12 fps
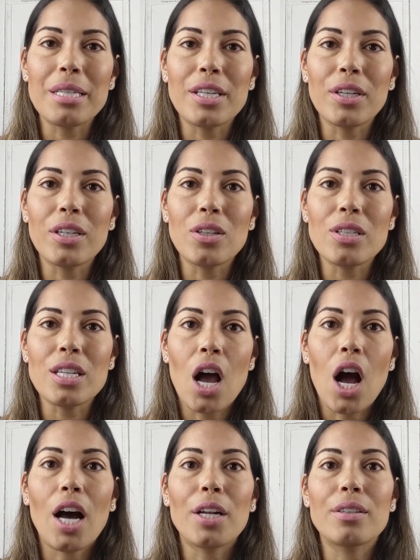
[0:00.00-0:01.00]
materials
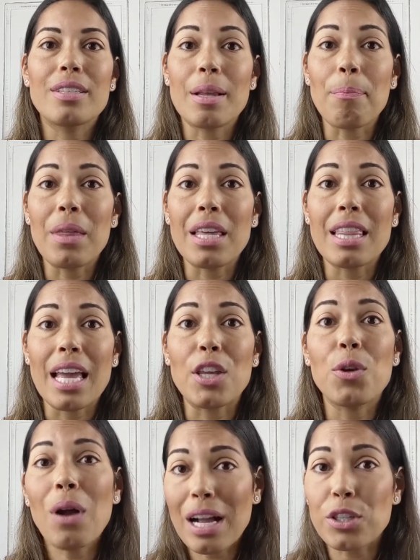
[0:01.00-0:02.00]
on something that
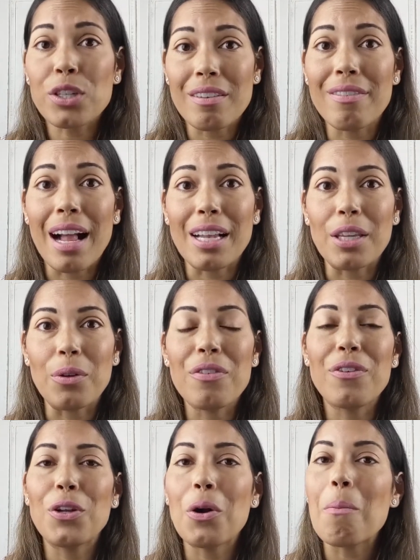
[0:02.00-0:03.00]
you actually value.
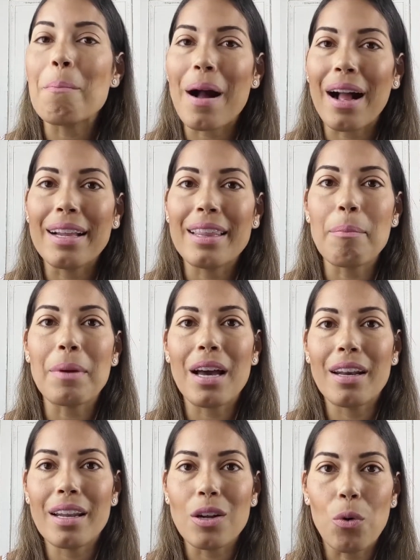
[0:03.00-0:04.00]
If you don't mind them
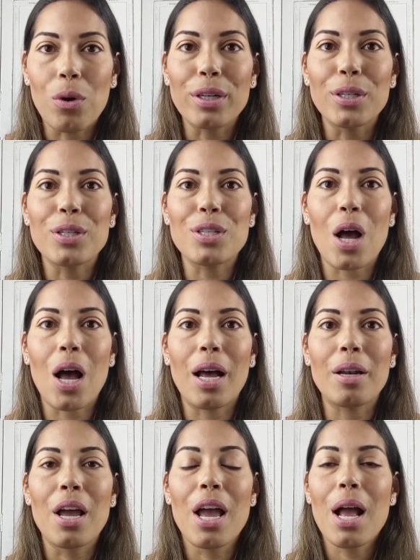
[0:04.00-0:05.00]
cutting corners
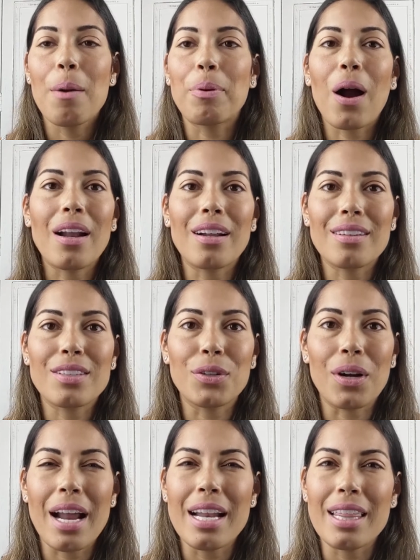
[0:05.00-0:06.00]
on products
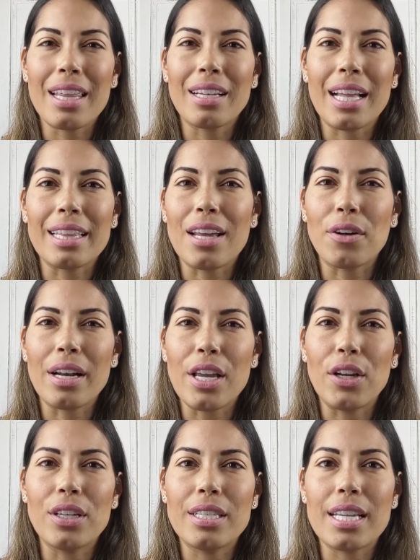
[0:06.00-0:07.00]
or anything like that, or any
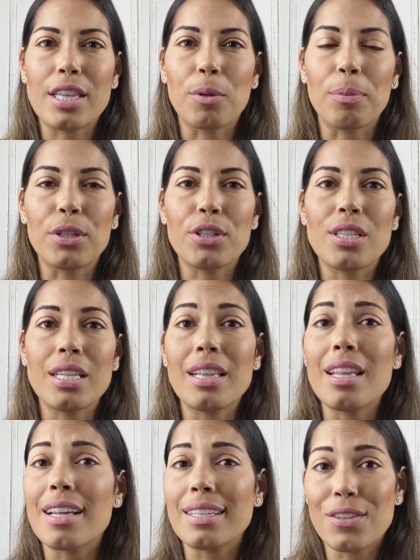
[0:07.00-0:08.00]
goods that they're purchasing,
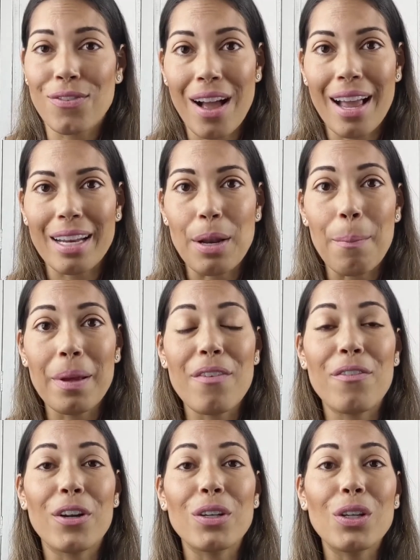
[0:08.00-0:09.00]
then that's fine. But
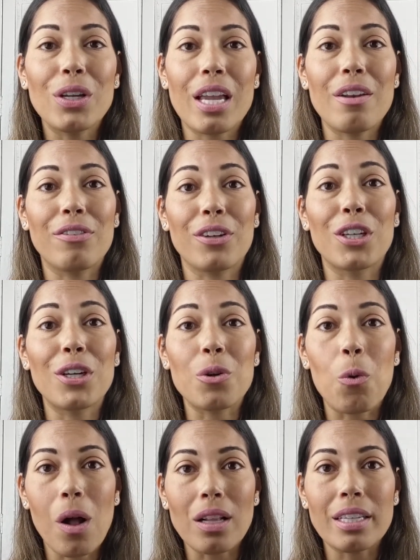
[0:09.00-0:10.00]
if you're looking for good
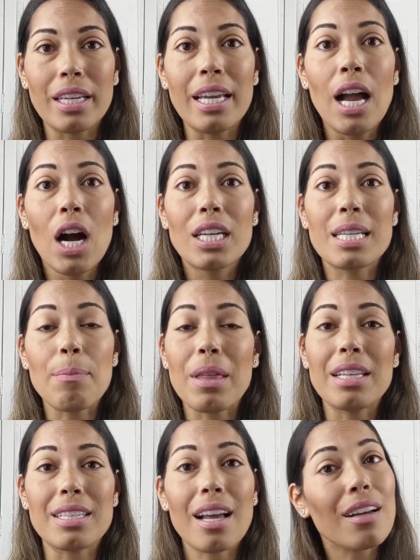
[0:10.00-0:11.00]
quality, something
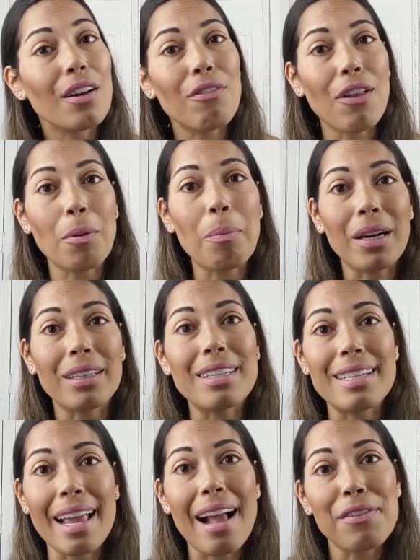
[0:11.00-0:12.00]
that's not going to fall apart the
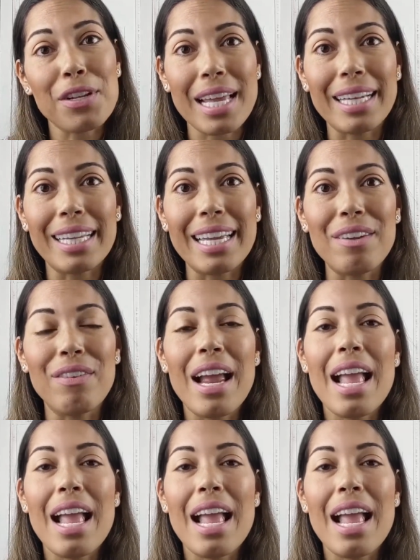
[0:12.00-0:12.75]
day after they leave,